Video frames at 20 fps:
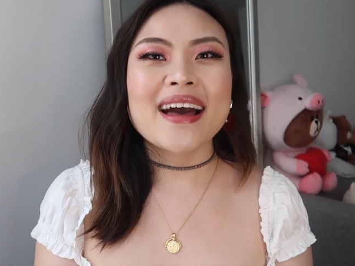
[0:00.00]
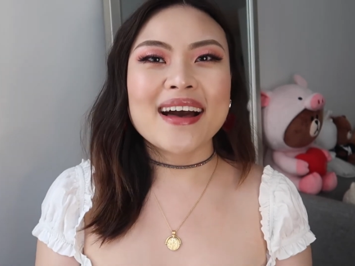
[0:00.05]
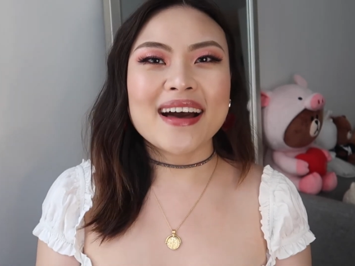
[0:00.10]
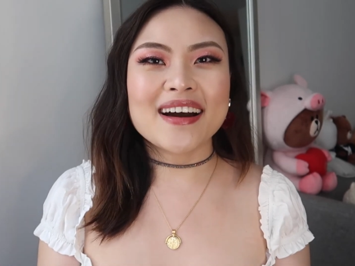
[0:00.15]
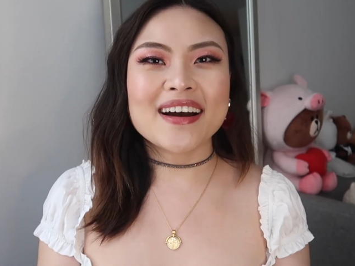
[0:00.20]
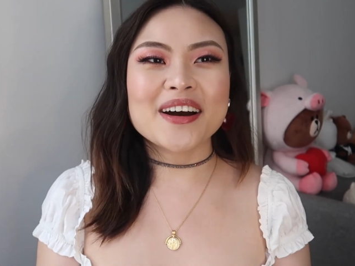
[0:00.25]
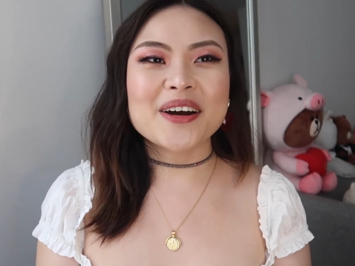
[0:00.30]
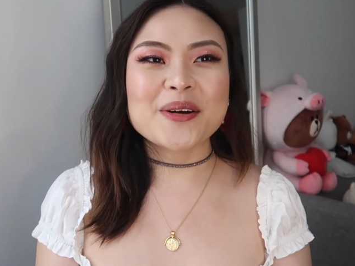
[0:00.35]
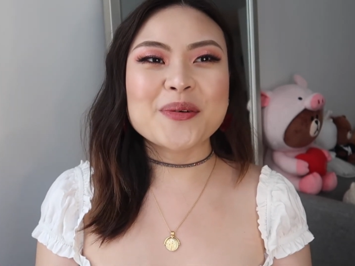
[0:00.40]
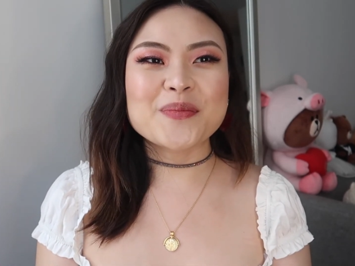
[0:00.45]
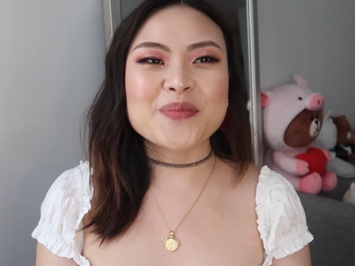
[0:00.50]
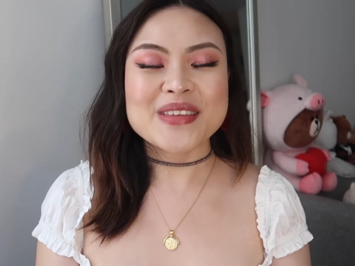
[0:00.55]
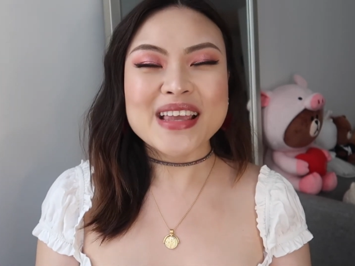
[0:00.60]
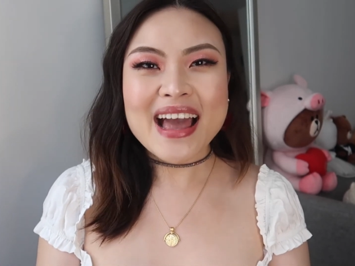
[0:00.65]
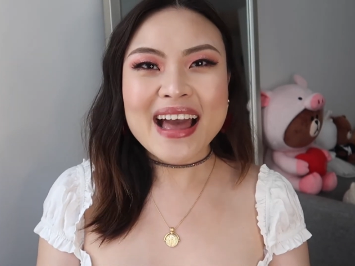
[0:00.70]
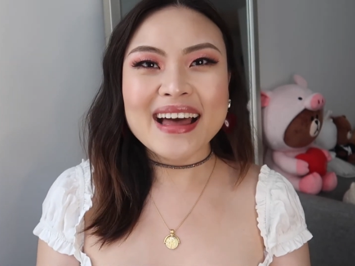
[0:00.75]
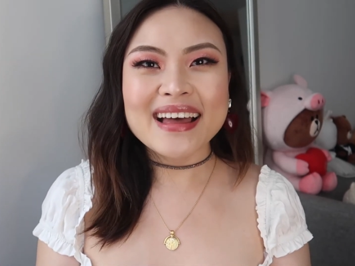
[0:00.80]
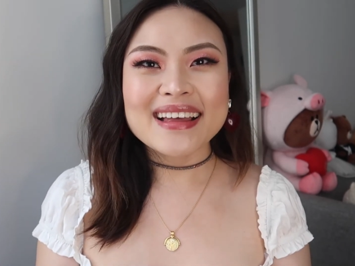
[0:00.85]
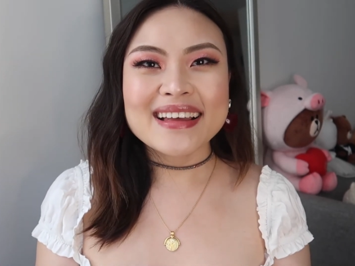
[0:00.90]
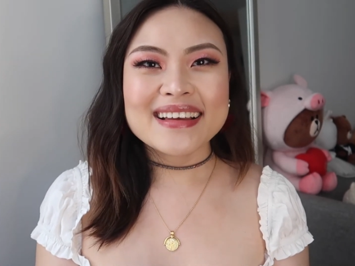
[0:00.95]

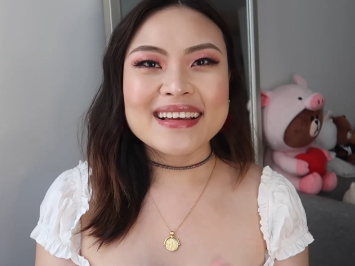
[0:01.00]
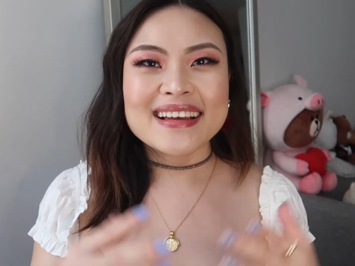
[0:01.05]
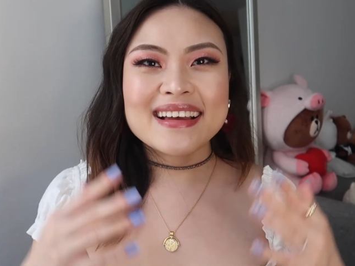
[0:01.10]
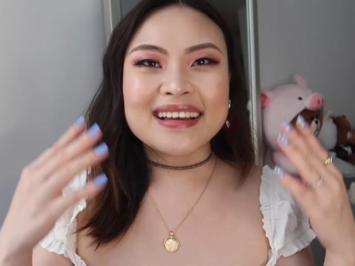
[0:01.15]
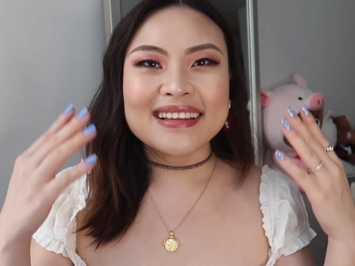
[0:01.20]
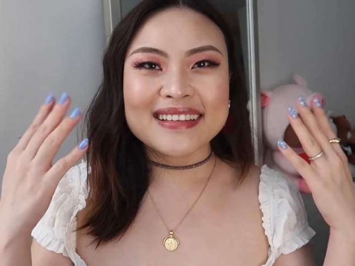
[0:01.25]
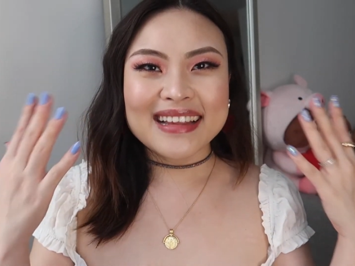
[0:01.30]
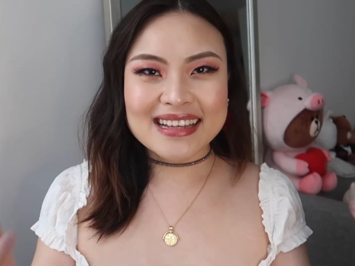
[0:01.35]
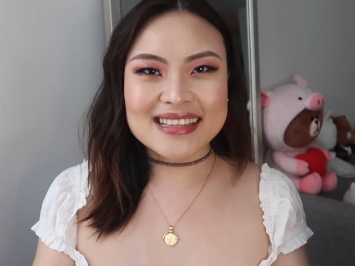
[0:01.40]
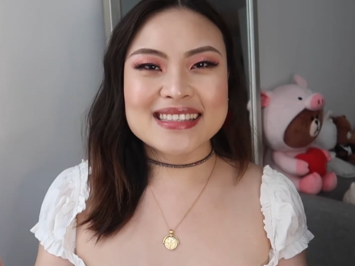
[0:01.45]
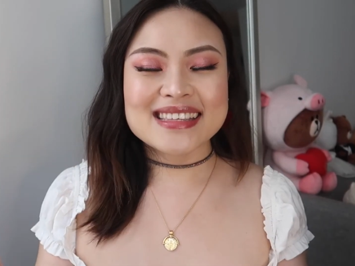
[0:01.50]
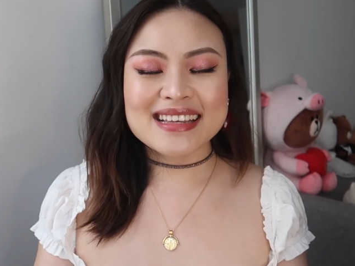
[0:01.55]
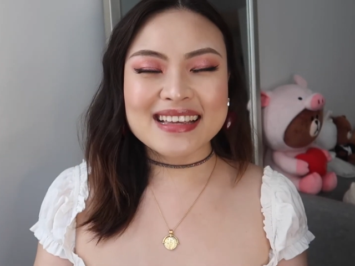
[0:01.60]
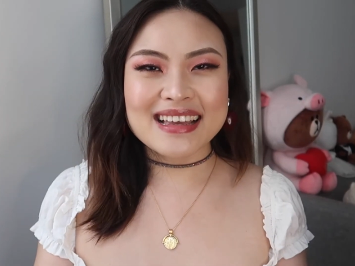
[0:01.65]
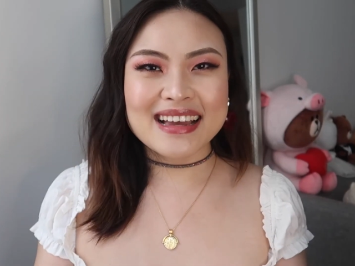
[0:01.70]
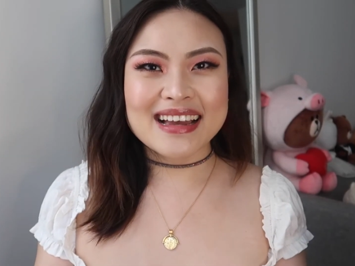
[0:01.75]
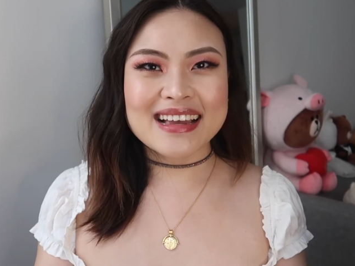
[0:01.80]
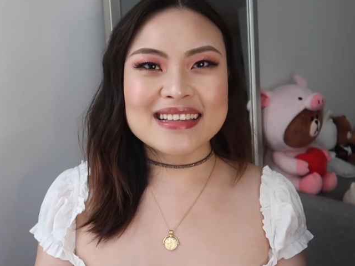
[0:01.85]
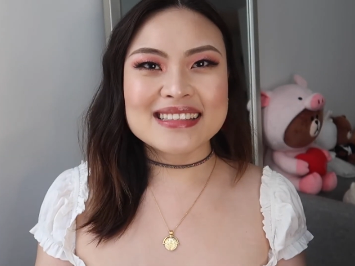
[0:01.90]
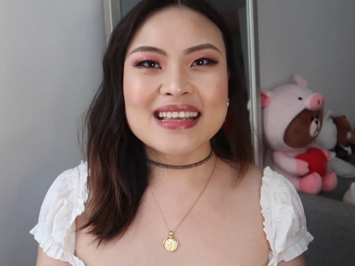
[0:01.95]
Yeah, that's it
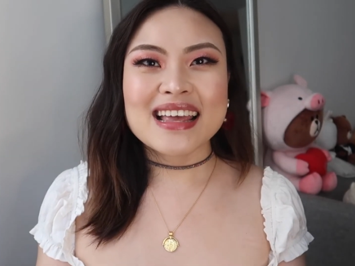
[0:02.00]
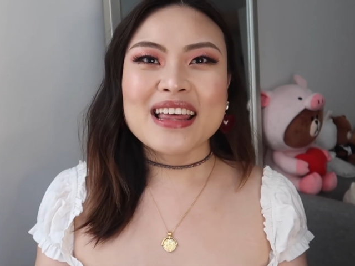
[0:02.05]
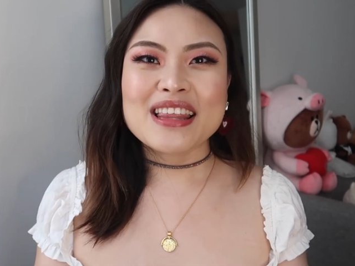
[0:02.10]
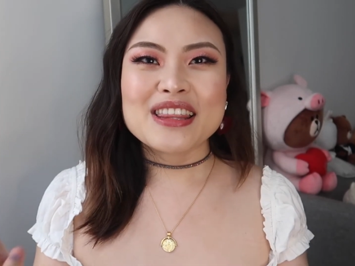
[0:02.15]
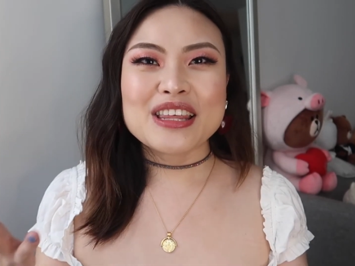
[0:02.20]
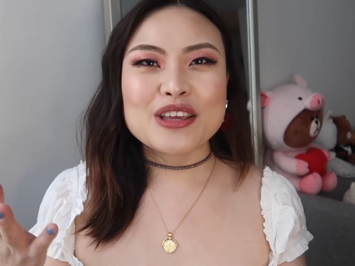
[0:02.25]
guys.